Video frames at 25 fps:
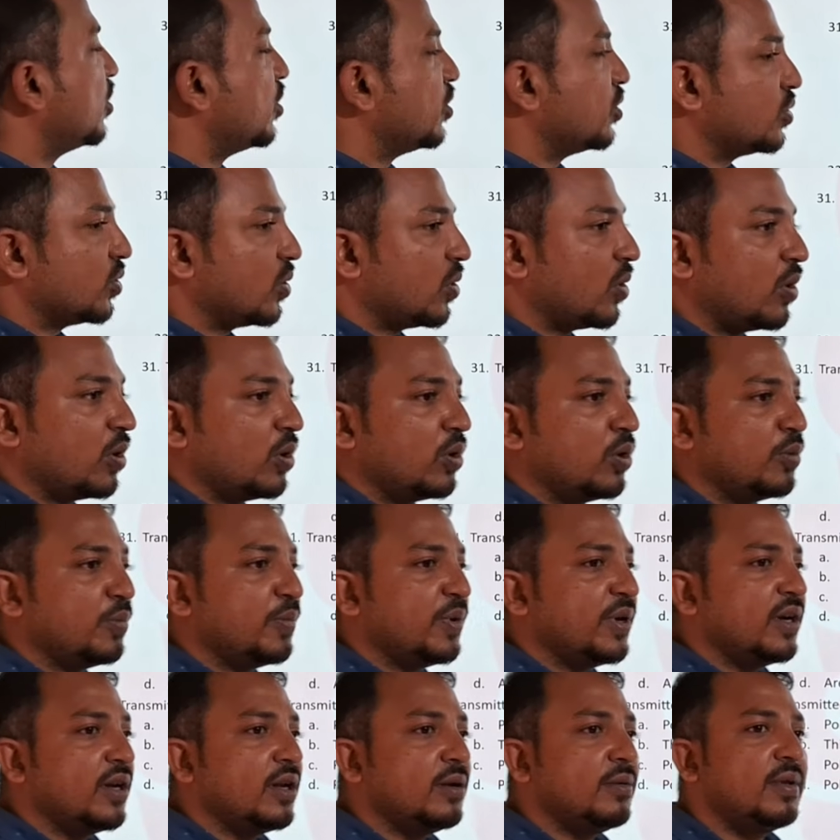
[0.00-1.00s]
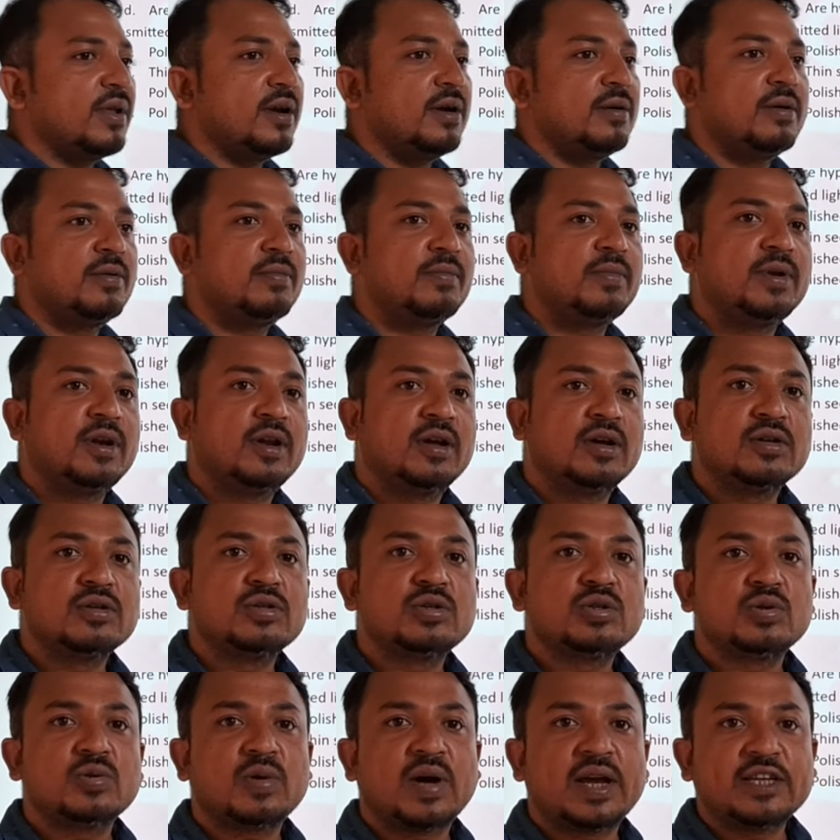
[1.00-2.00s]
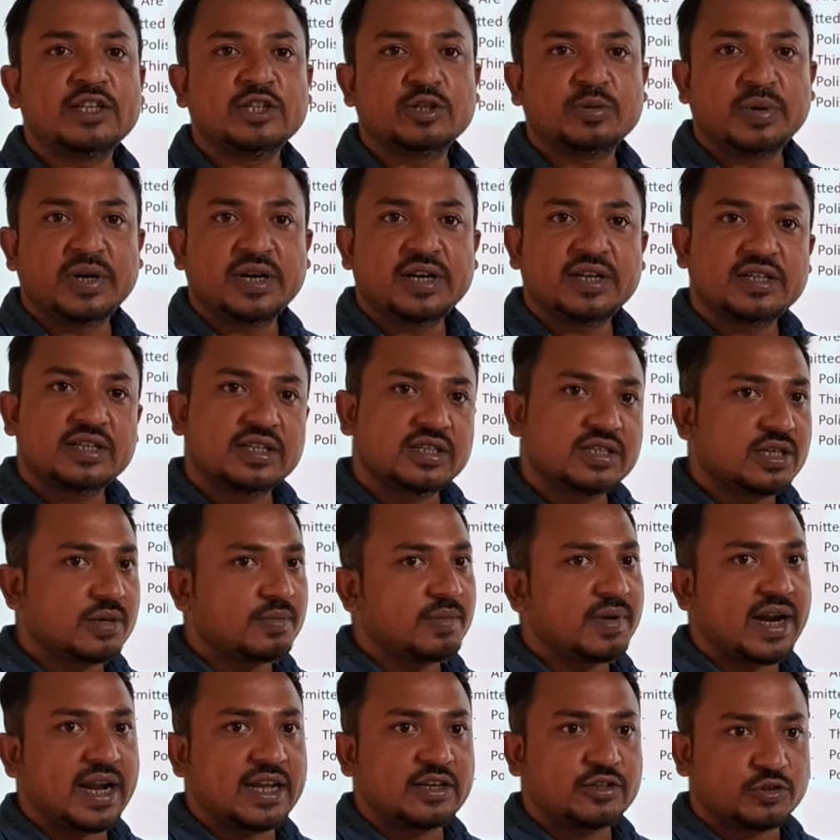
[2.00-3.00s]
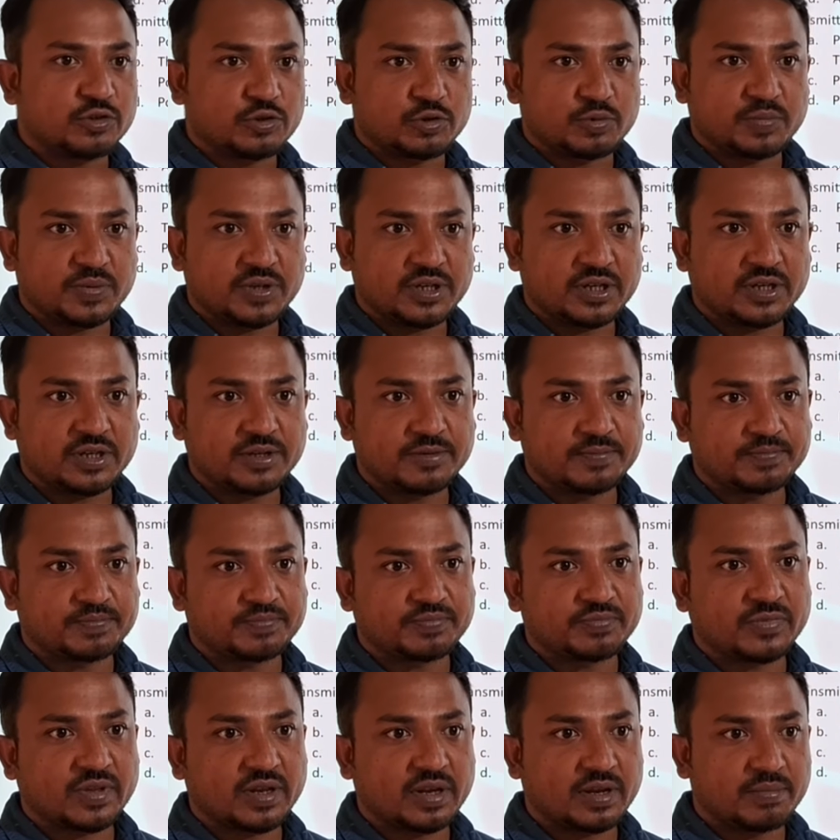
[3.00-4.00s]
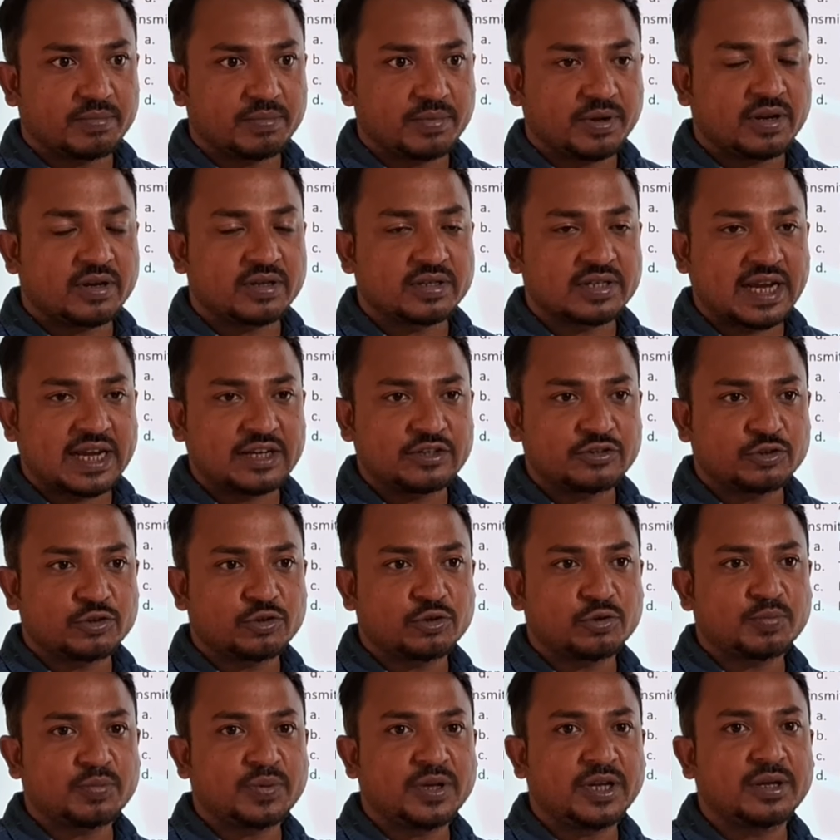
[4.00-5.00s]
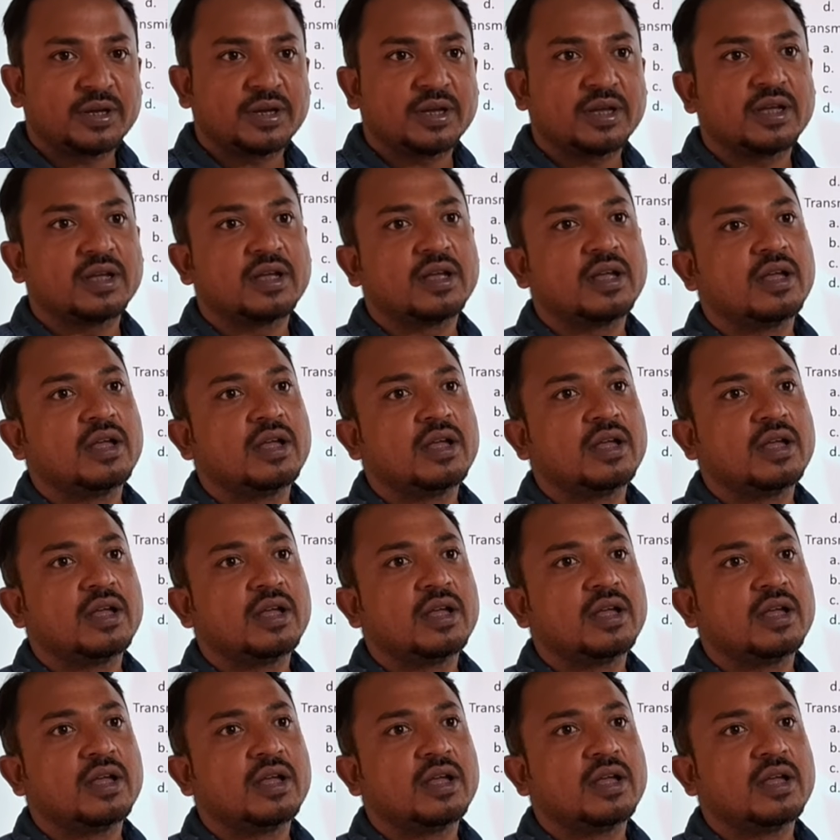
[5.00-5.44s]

So all the minerals that belongs to isometric system are isotropic, because isotropic